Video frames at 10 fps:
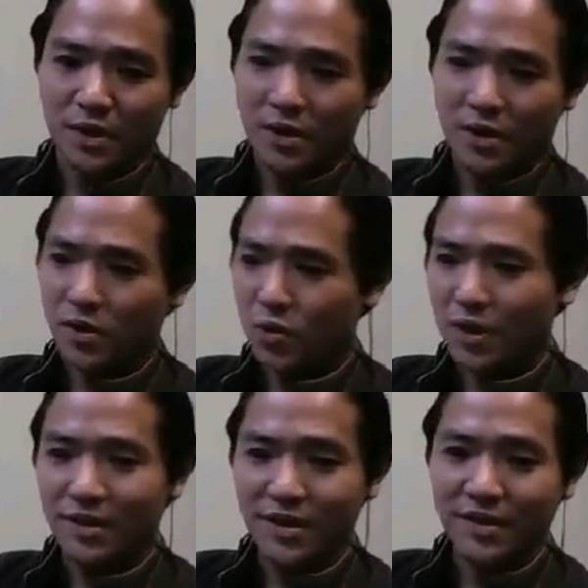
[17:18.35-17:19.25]
So
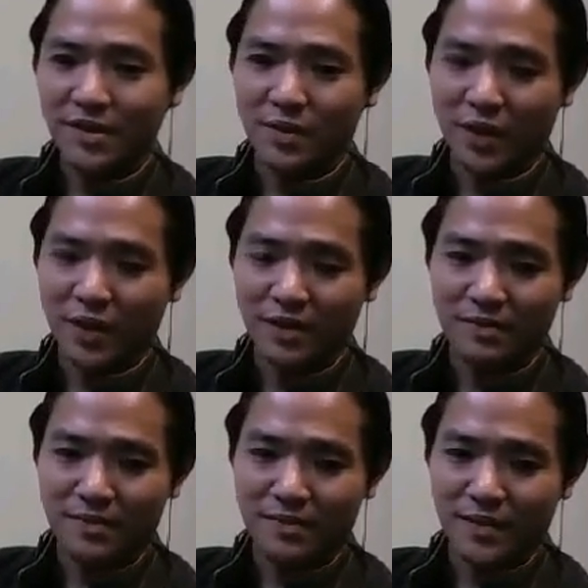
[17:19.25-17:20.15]
with these in mind,
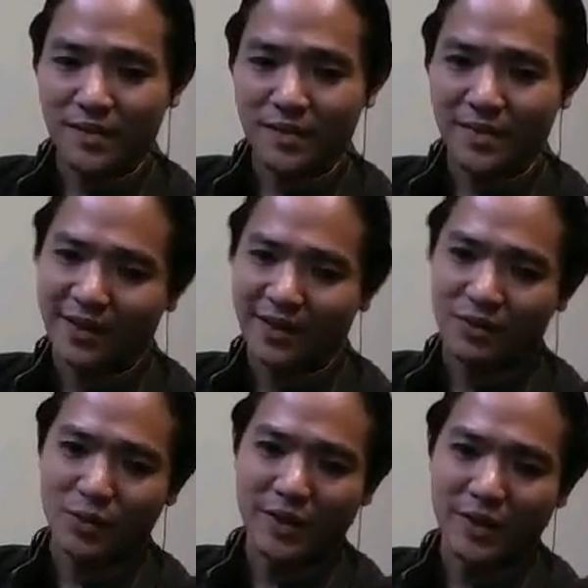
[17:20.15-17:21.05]
I
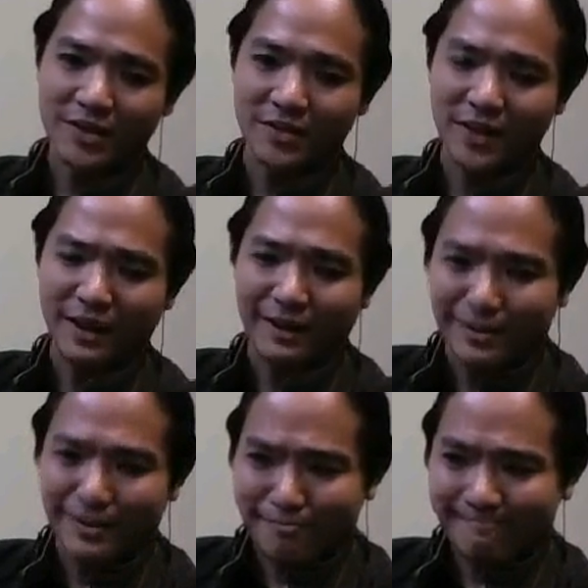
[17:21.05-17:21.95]
told myself,
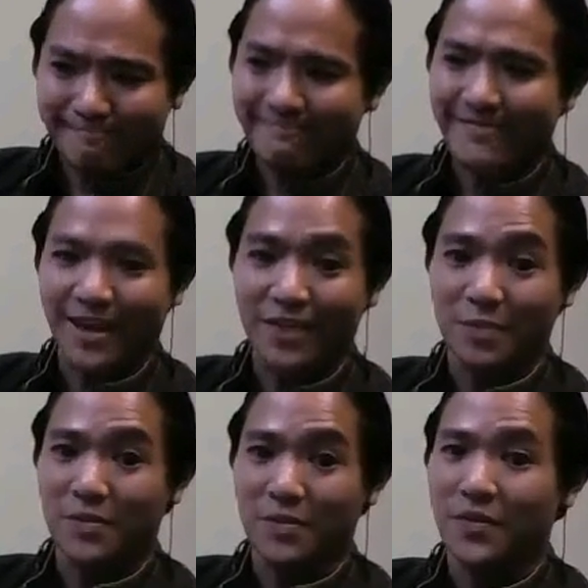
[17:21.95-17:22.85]
hey, I have the
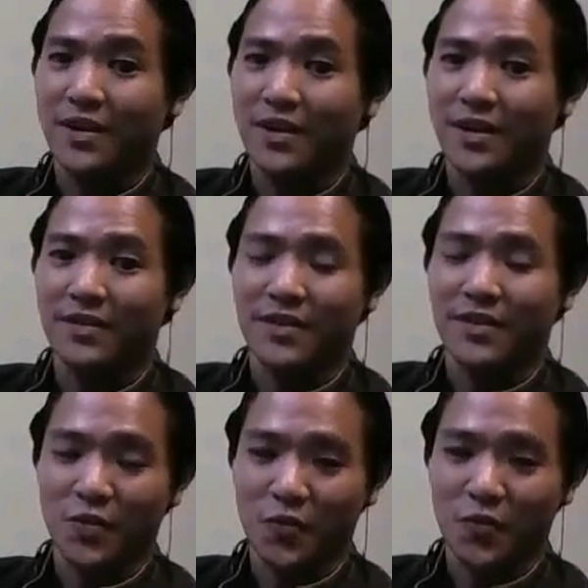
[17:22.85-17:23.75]
perfect kind of
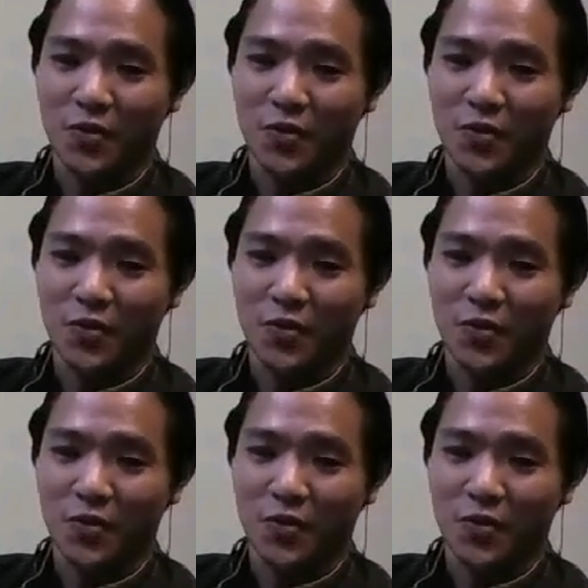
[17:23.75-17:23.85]
cover for